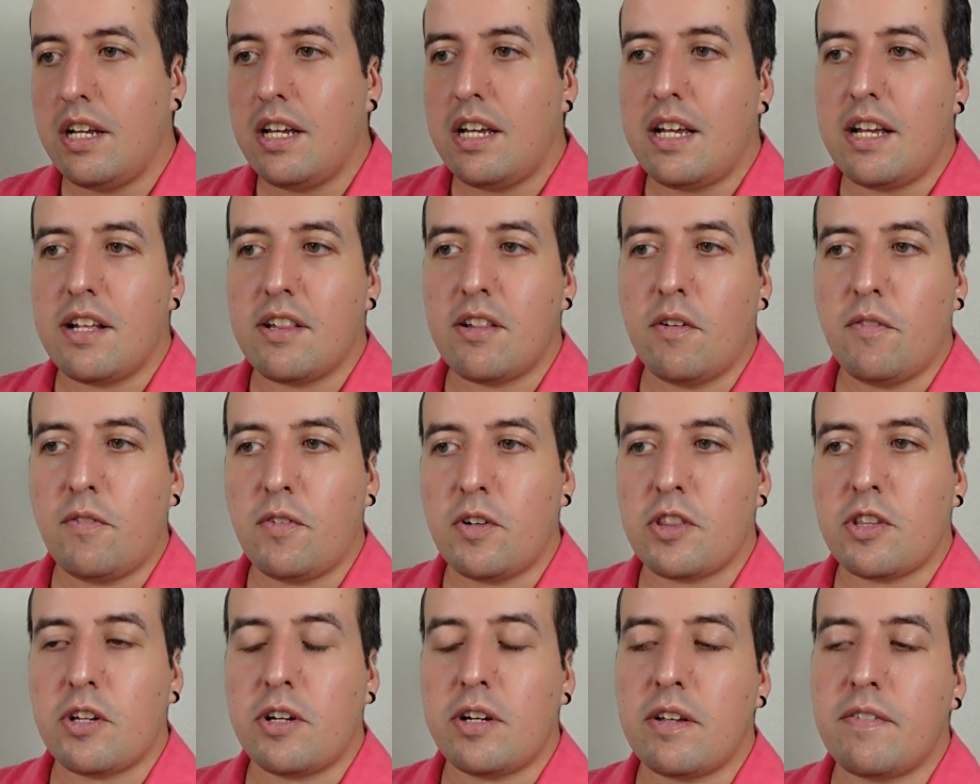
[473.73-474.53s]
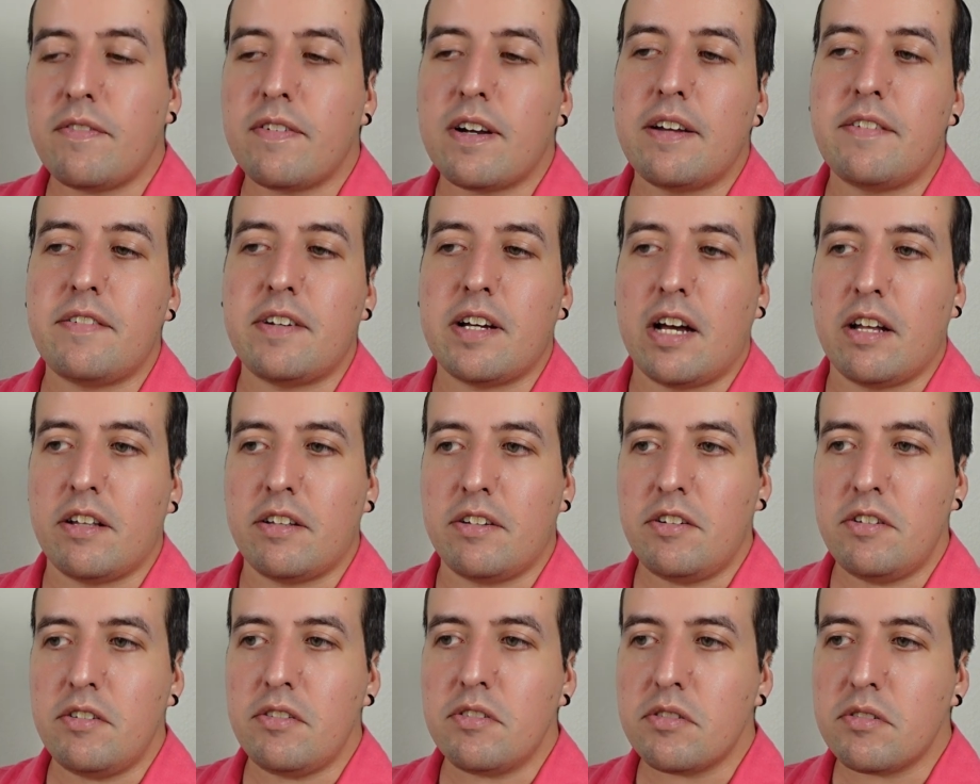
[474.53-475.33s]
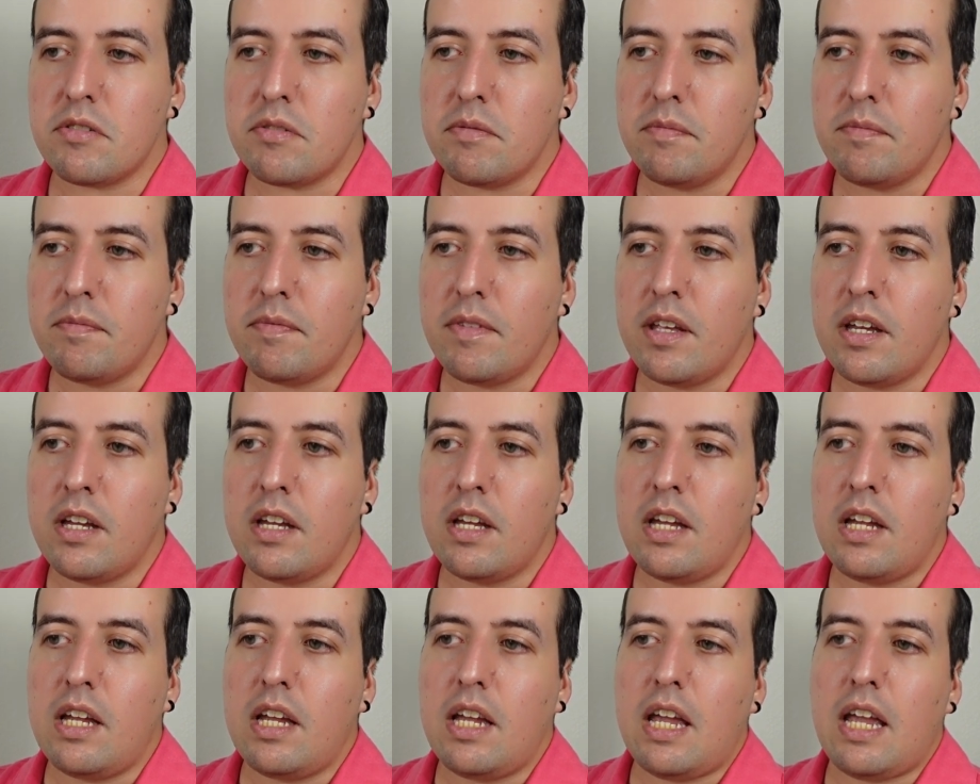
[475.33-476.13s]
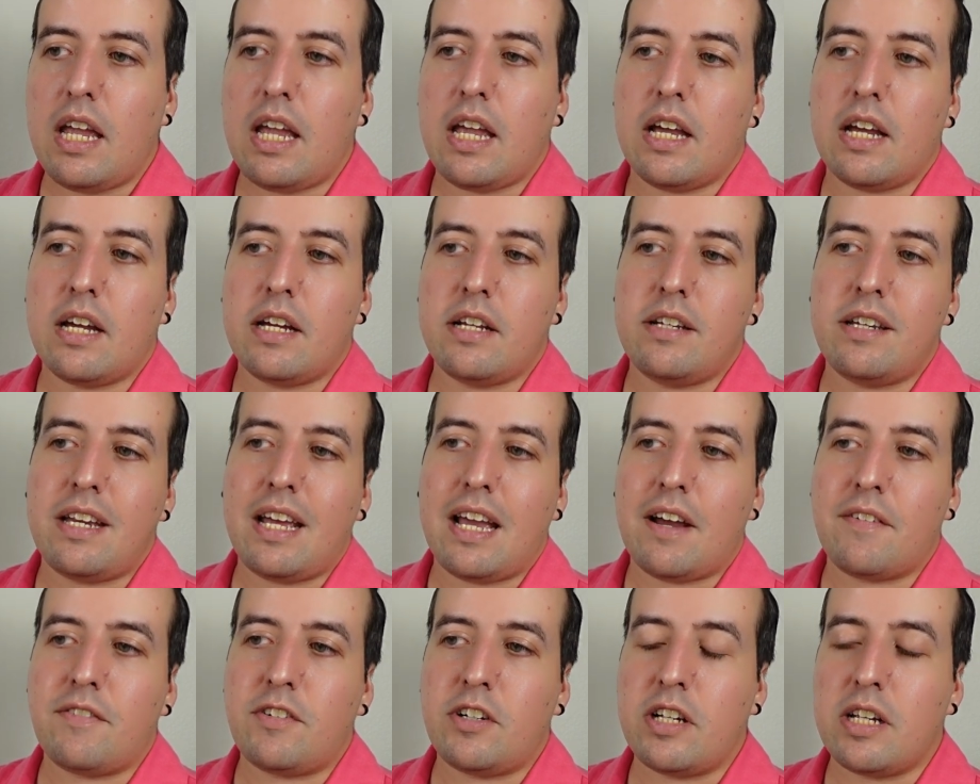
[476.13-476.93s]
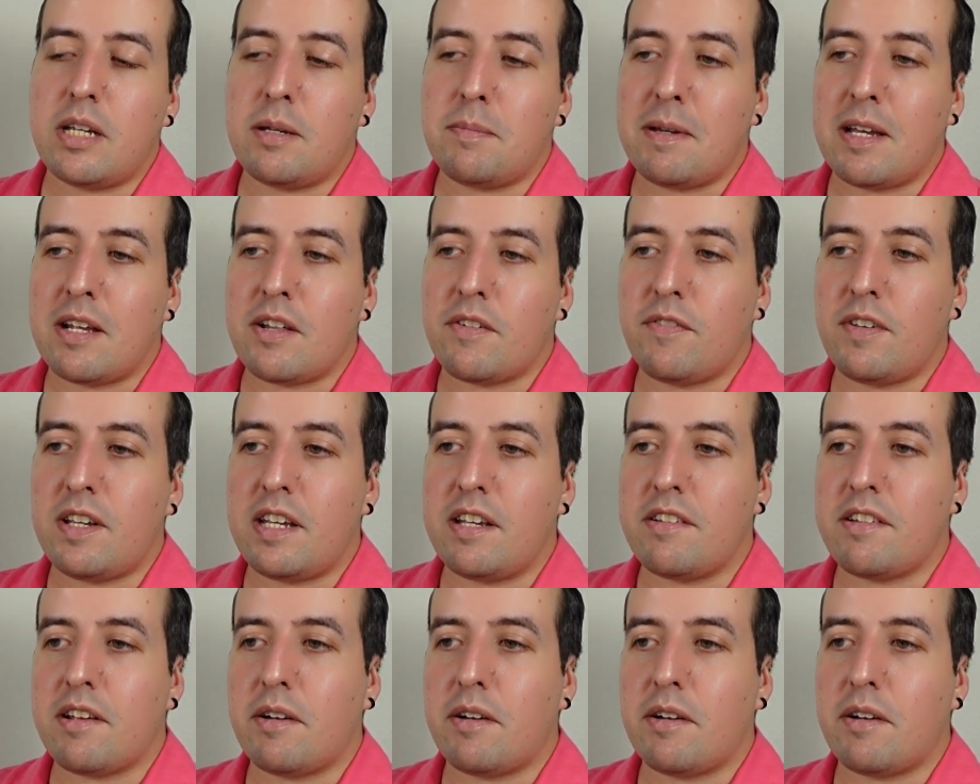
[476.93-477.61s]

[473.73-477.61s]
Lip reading: It sold for $35, and after eBay's fees,